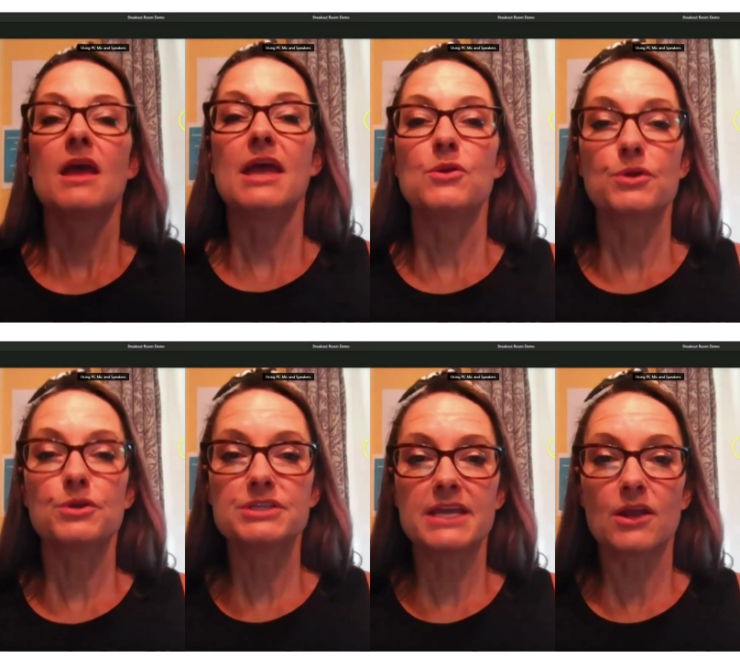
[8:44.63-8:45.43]
In
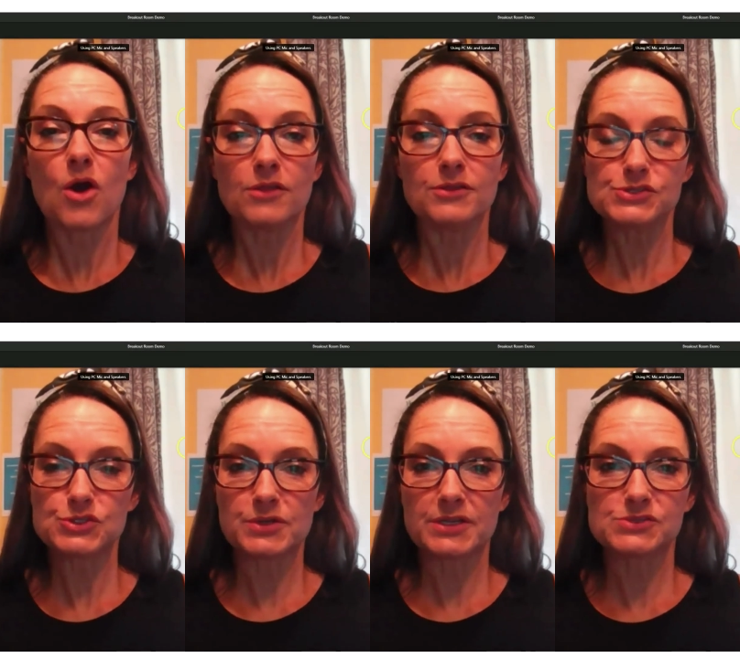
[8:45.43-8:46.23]
order to get all the
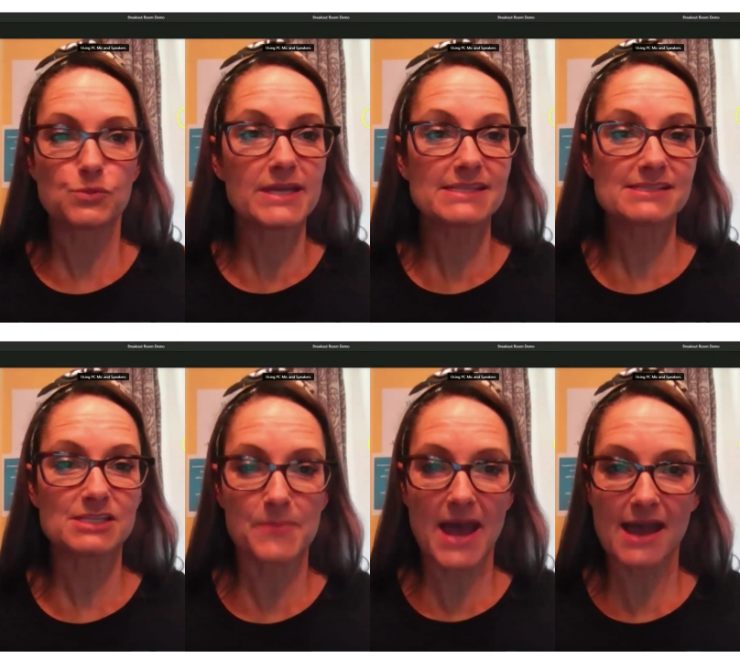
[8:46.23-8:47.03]
students
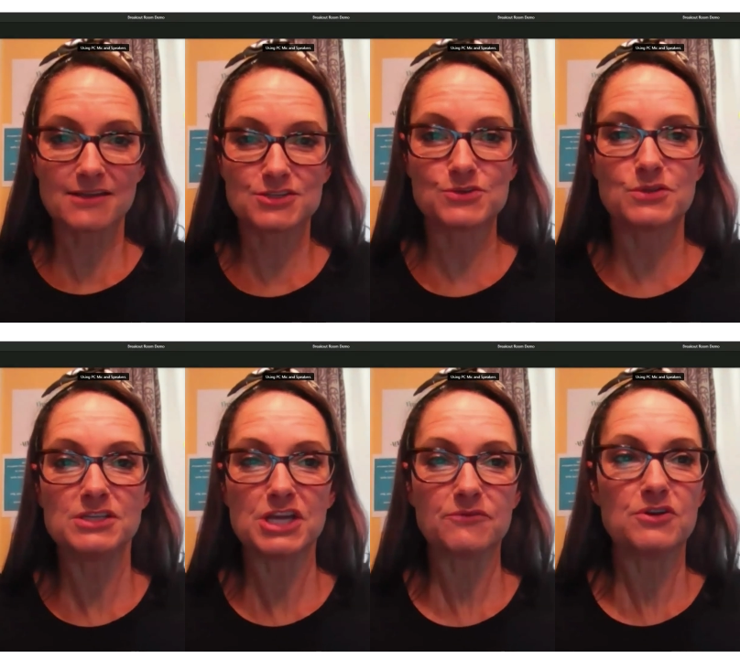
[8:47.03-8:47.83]
whisked back to the
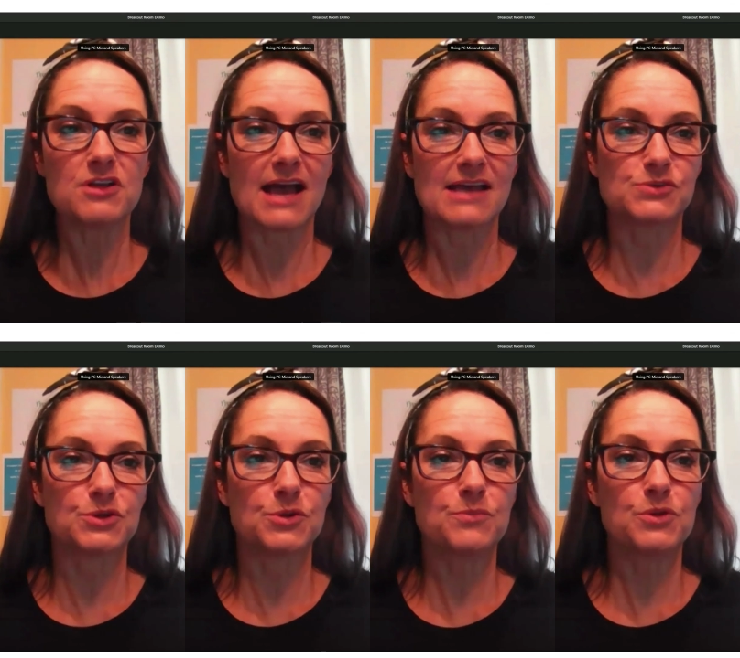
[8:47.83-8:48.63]
general
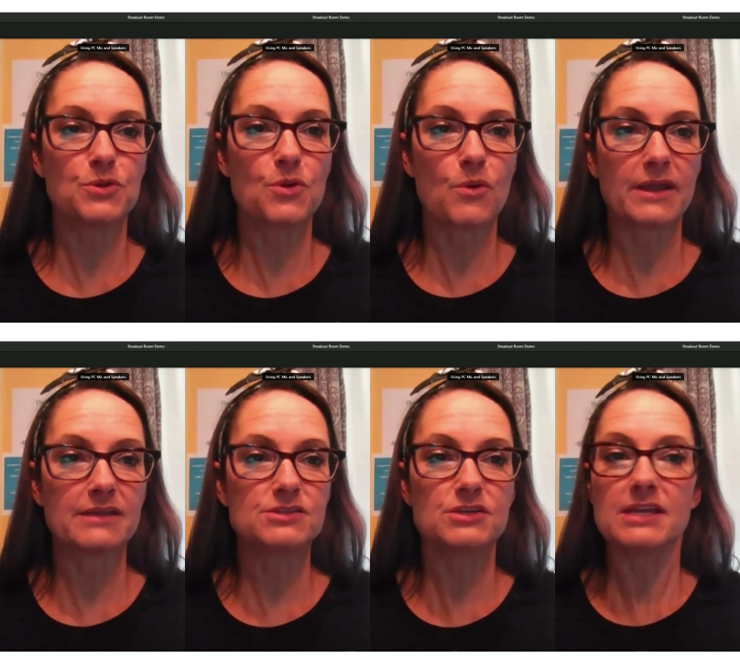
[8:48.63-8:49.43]
classroom, you're
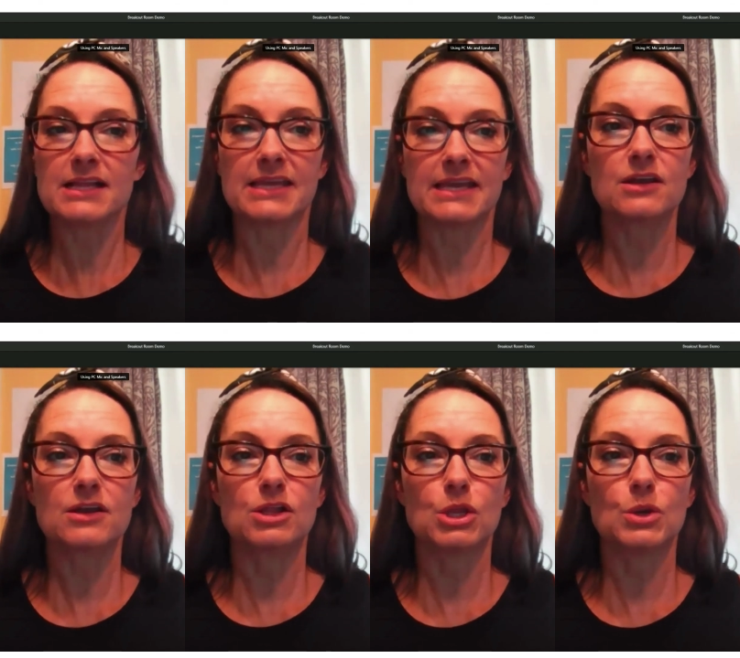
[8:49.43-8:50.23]
going to click
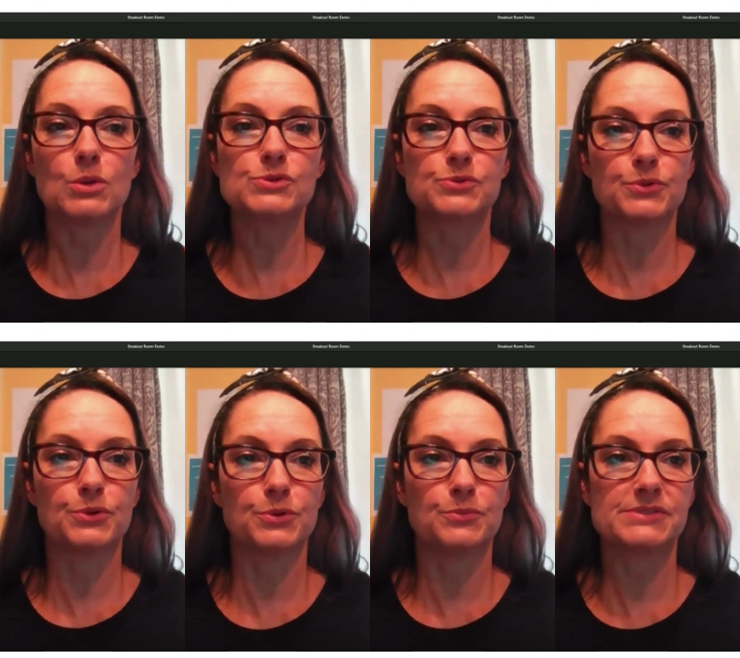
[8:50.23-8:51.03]
Close
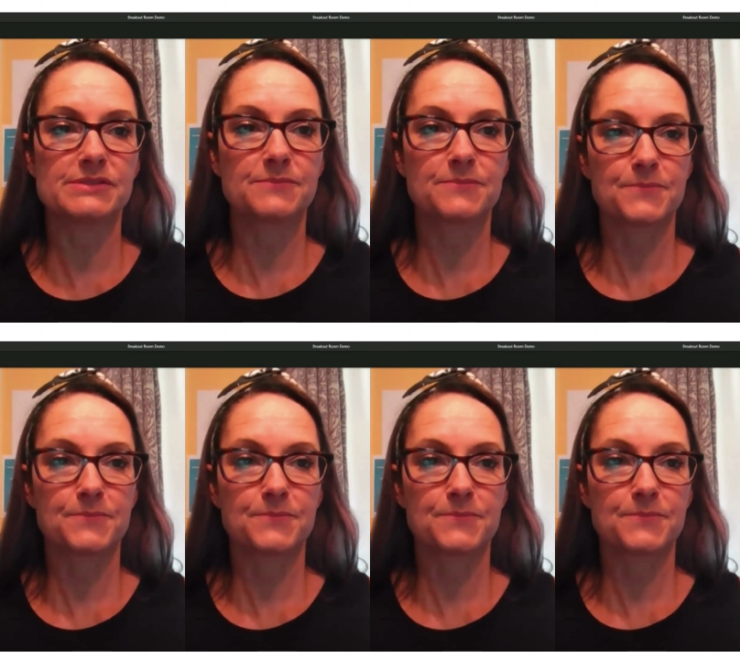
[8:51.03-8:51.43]
Rooms.